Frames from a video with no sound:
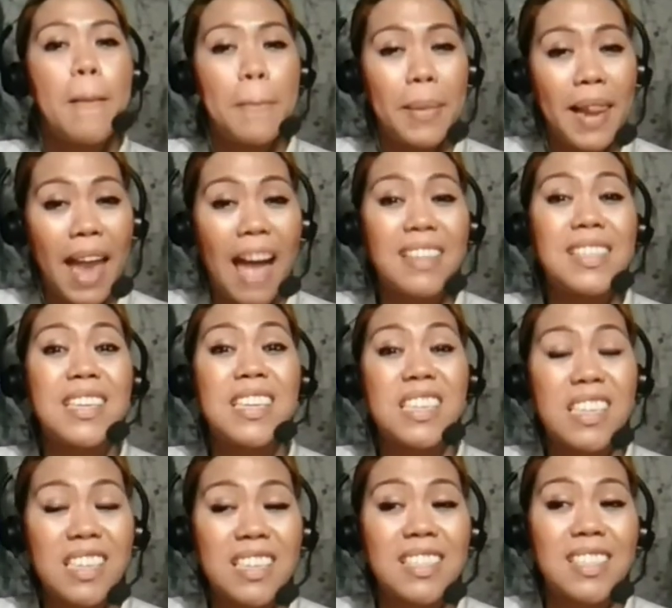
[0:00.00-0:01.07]

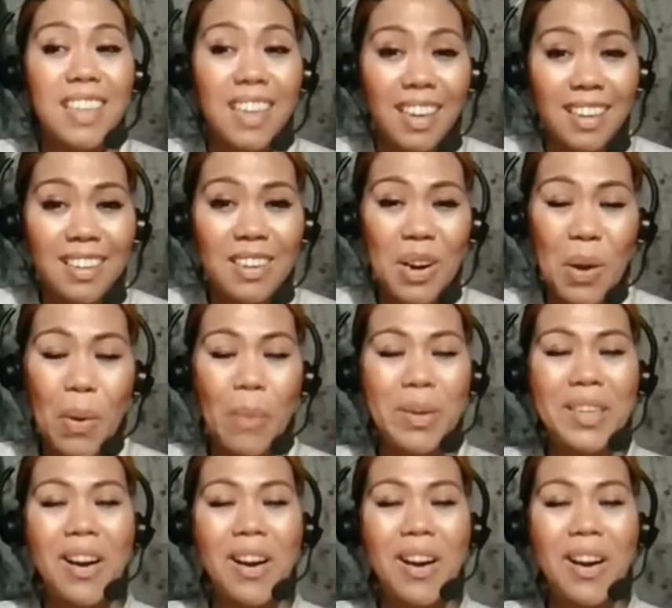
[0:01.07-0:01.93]
platykurtic, or what we